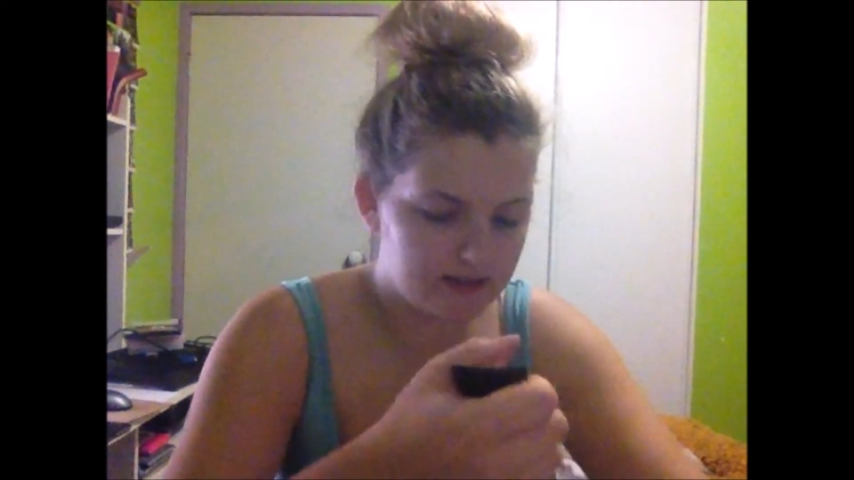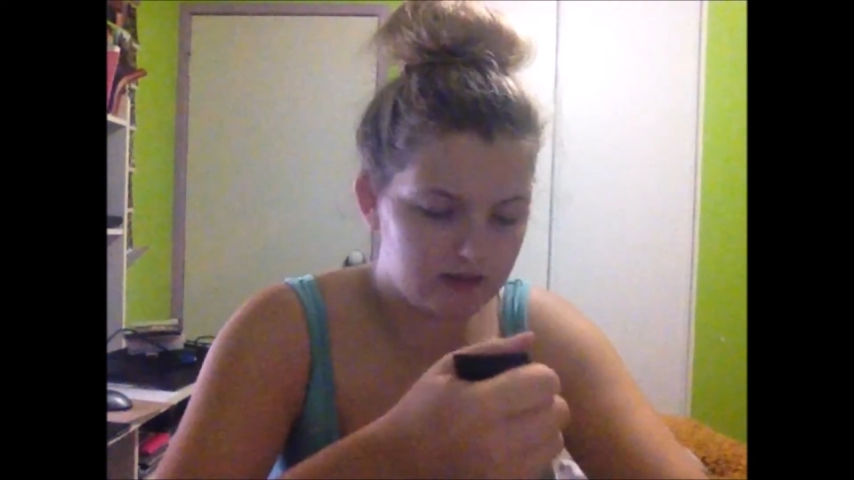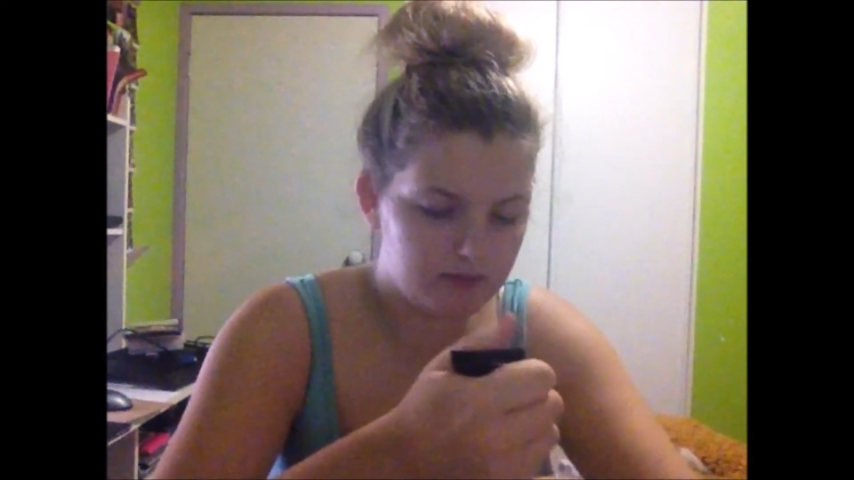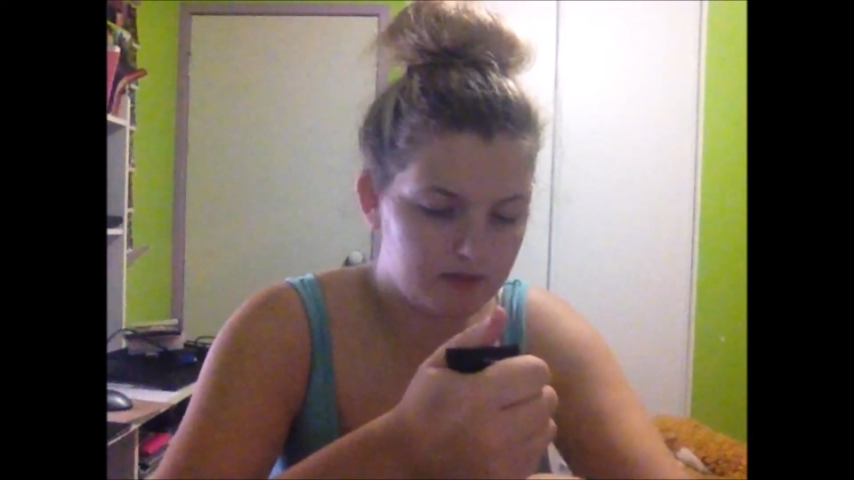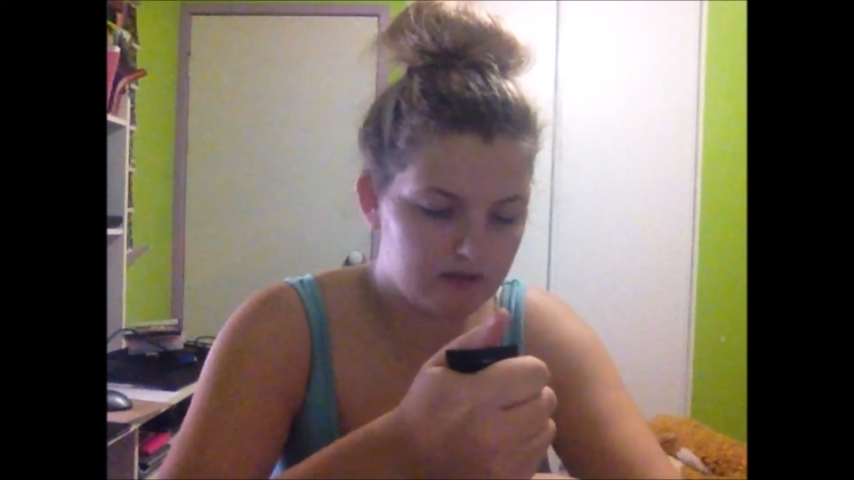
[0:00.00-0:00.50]

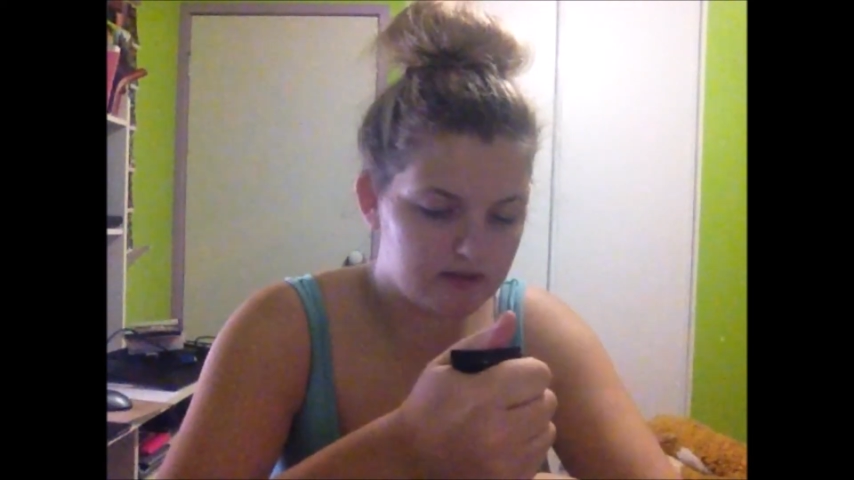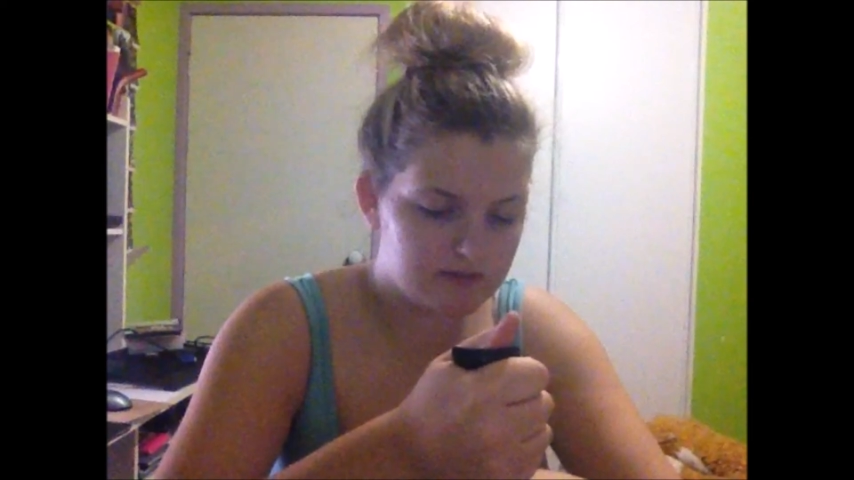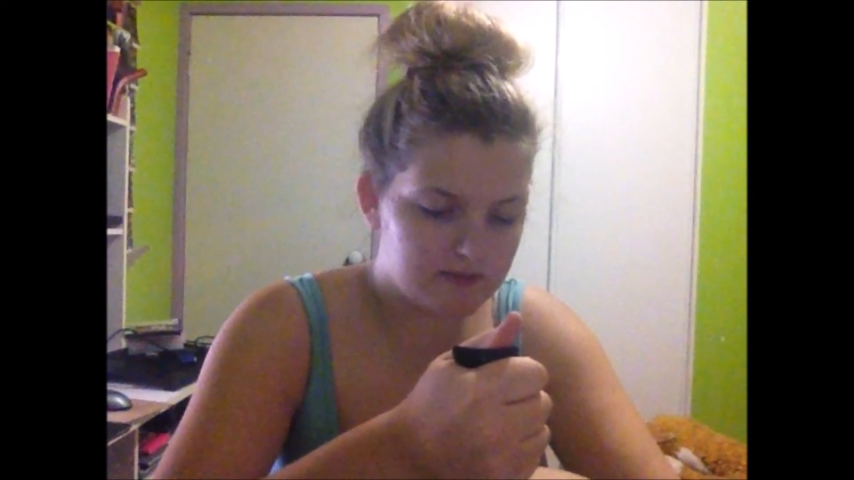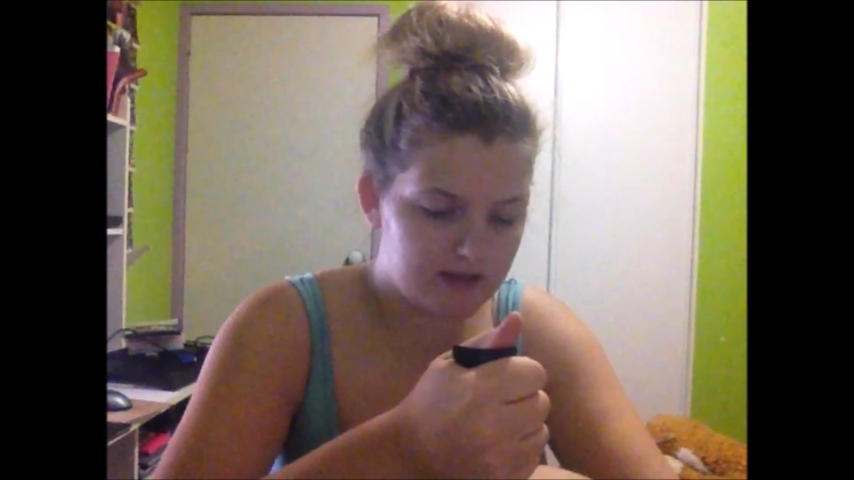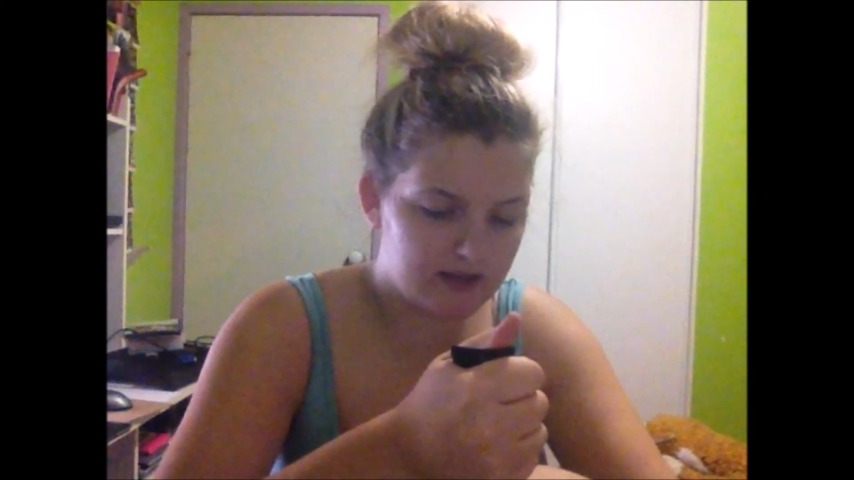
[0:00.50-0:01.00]
little bit onto
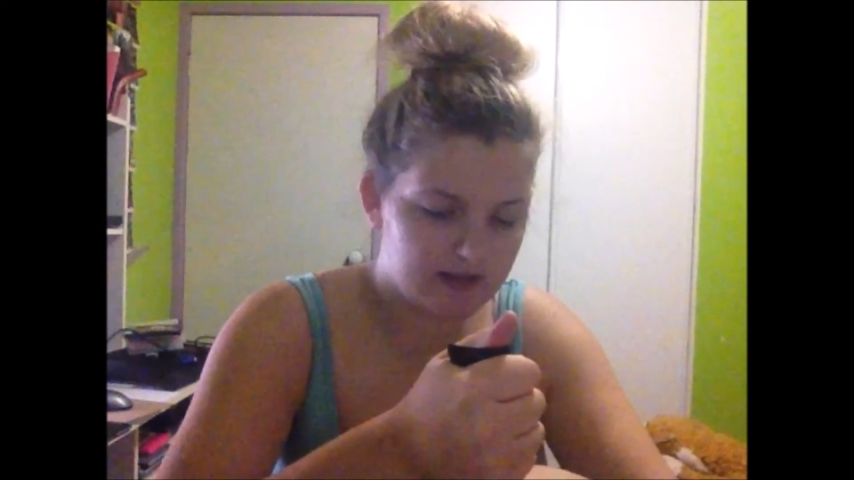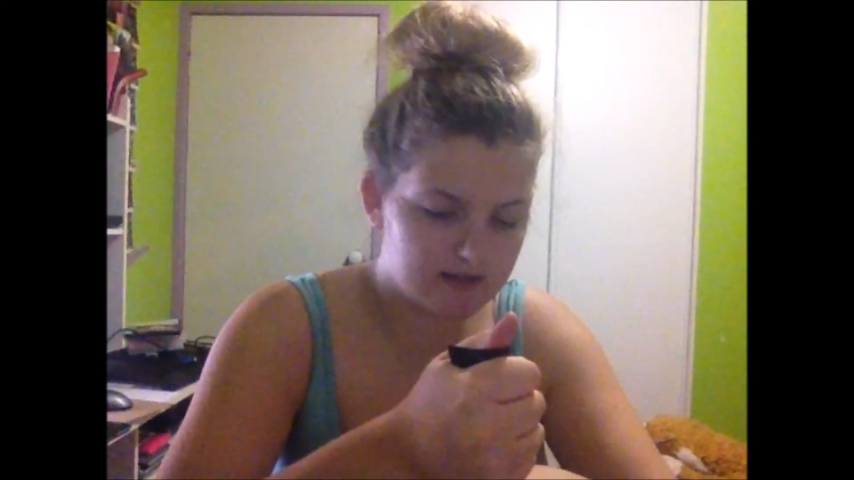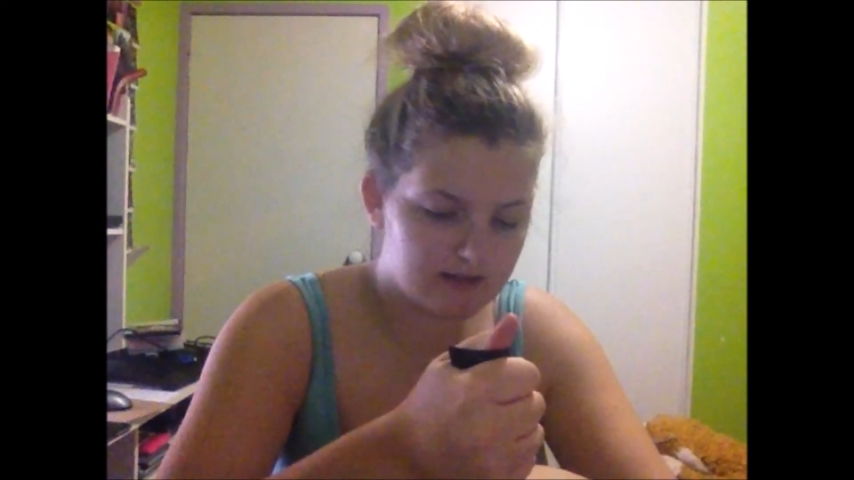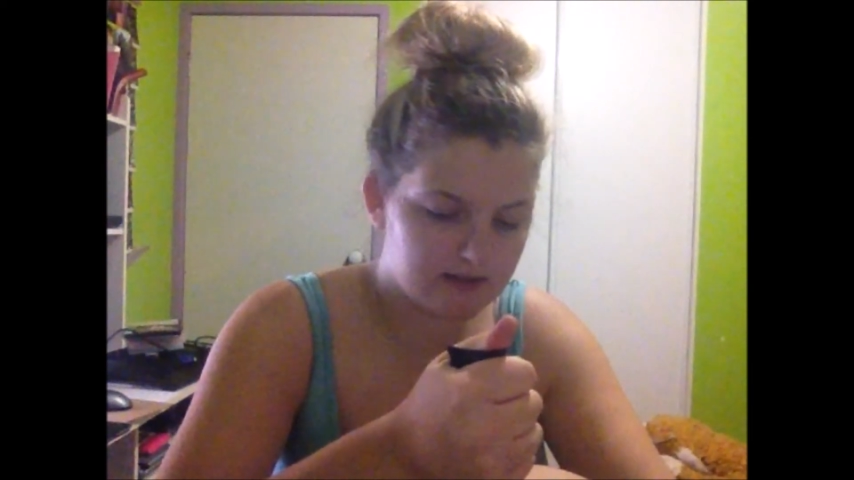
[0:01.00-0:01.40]
my hand,